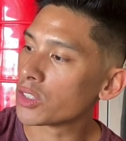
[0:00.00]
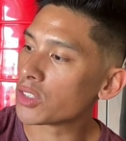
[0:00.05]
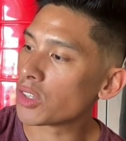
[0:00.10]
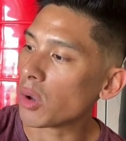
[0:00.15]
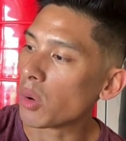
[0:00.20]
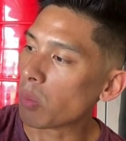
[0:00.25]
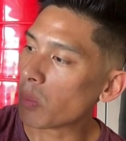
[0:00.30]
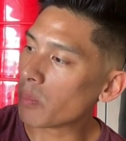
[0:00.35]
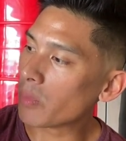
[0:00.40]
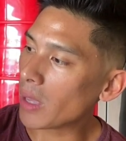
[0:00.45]

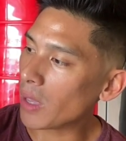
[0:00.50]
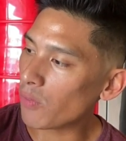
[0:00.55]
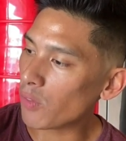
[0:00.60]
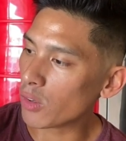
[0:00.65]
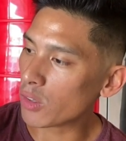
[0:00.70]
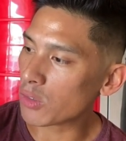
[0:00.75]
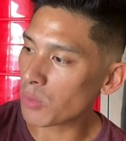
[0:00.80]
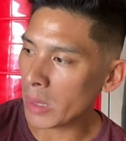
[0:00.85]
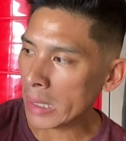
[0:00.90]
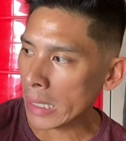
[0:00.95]
So if it
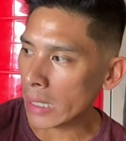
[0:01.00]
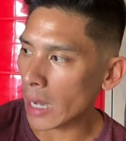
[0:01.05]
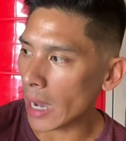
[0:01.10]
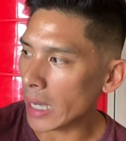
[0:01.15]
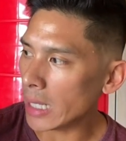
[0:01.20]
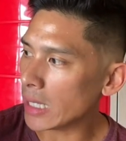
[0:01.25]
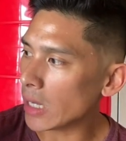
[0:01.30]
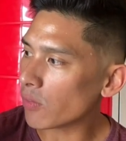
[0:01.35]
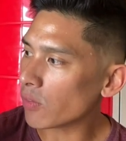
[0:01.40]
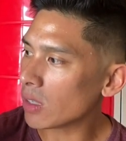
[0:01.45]
was me,
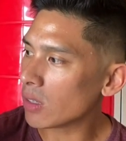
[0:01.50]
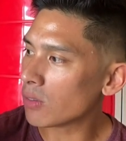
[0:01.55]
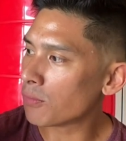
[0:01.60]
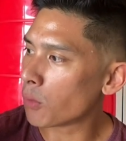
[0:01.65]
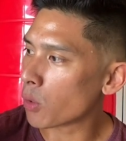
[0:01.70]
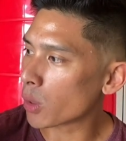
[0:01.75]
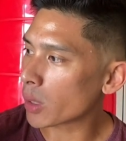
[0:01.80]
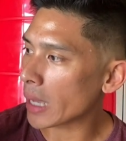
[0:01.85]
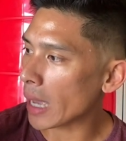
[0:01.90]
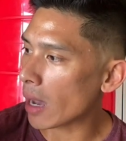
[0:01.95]
I'd definitely
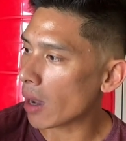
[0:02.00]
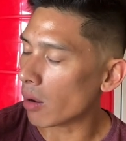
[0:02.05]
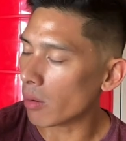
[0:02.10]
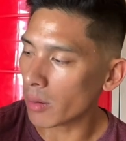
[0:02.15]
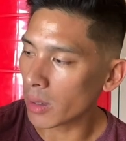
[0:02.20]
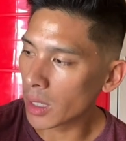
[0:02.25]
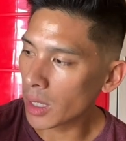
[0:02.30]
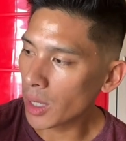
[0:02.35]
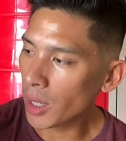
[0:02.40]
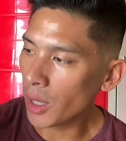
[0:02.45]
fork out